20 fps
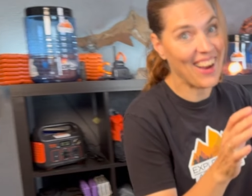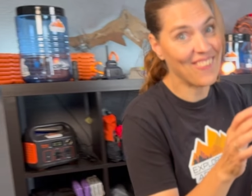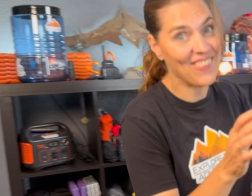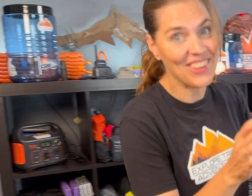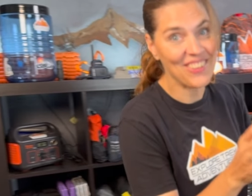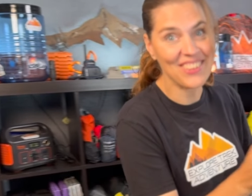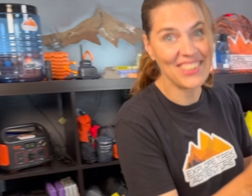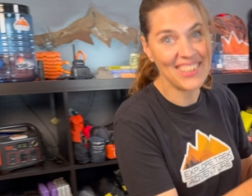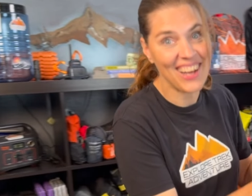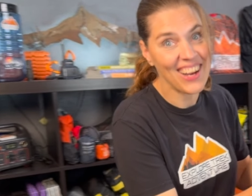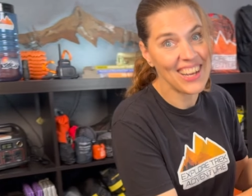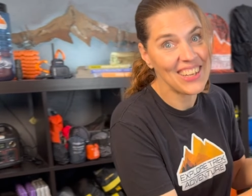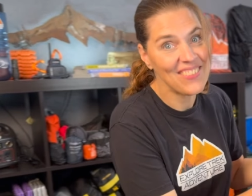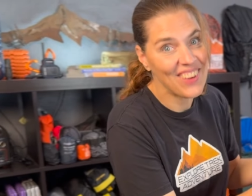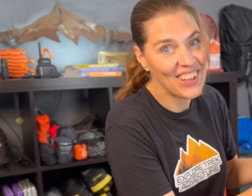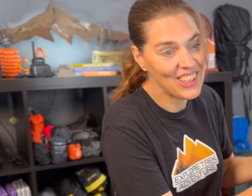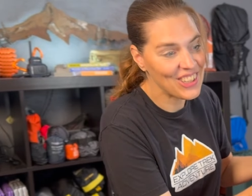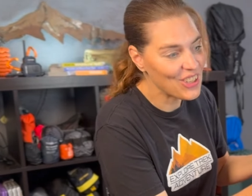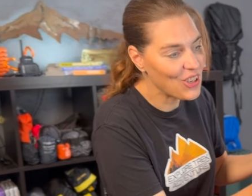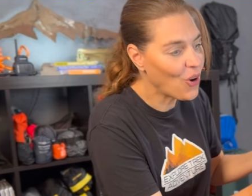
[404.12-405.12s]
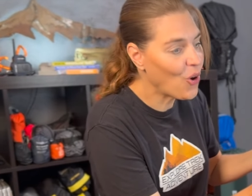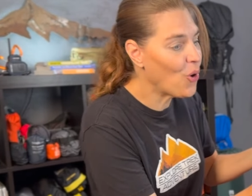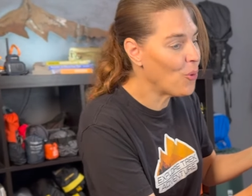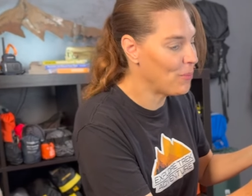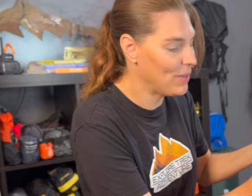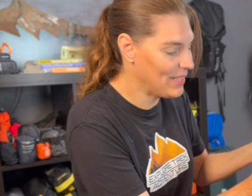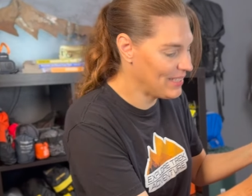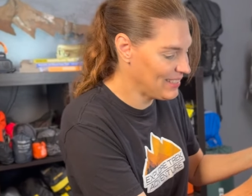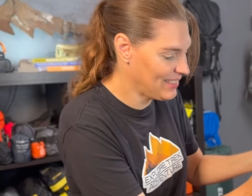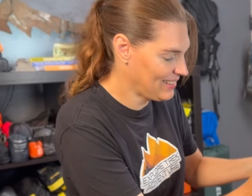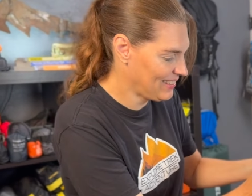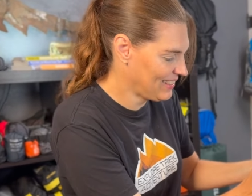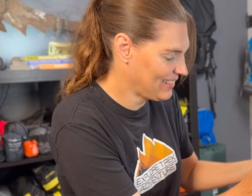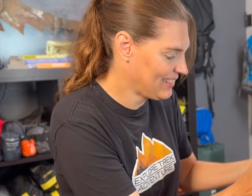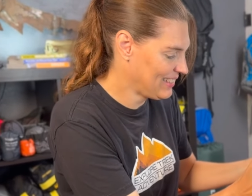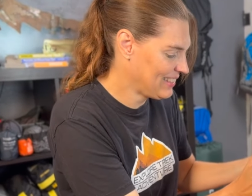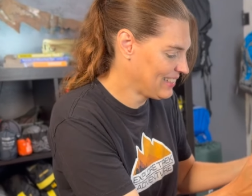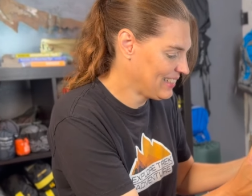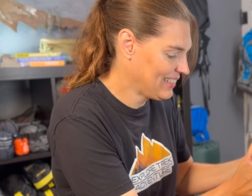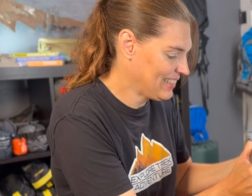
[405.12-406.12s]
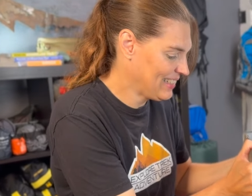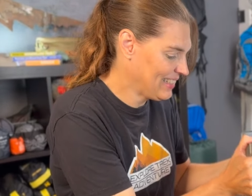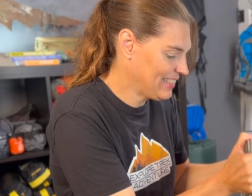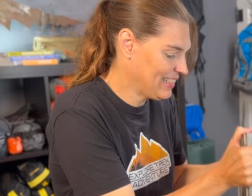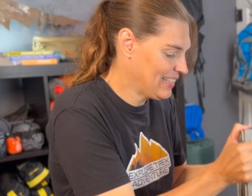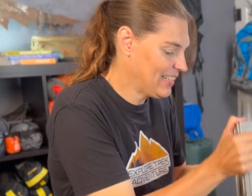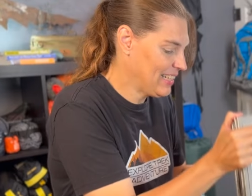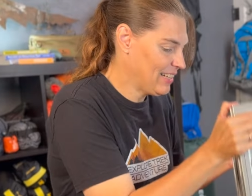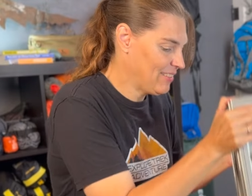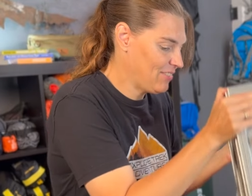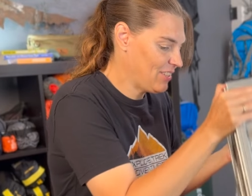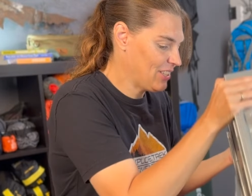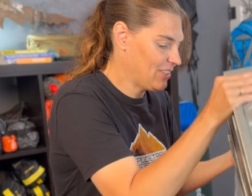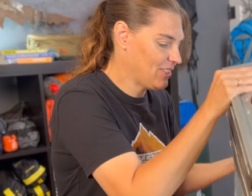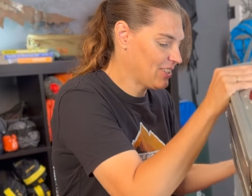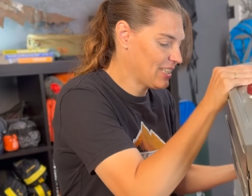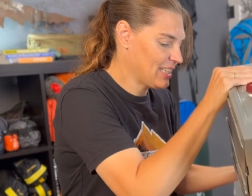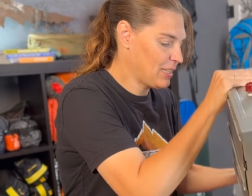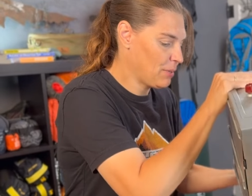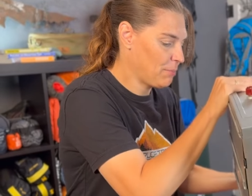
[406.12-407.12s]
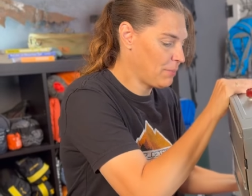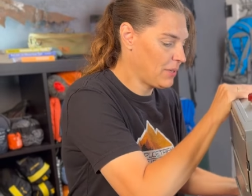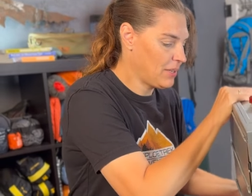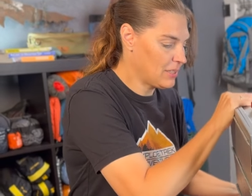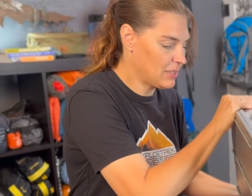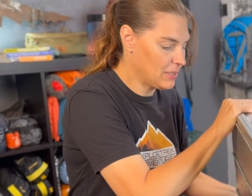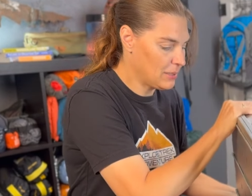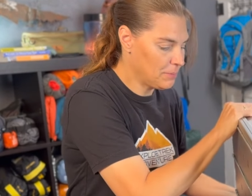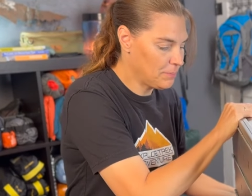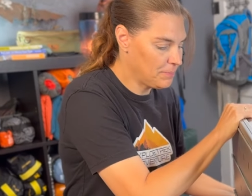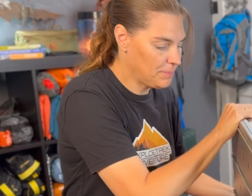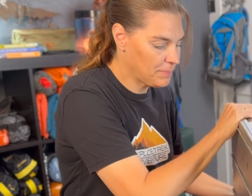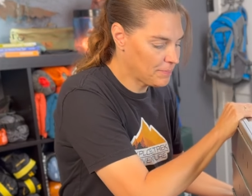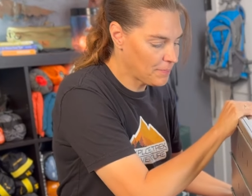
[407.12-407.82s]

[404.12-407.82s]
when we're talking about the Coleman, if you look at the bottom,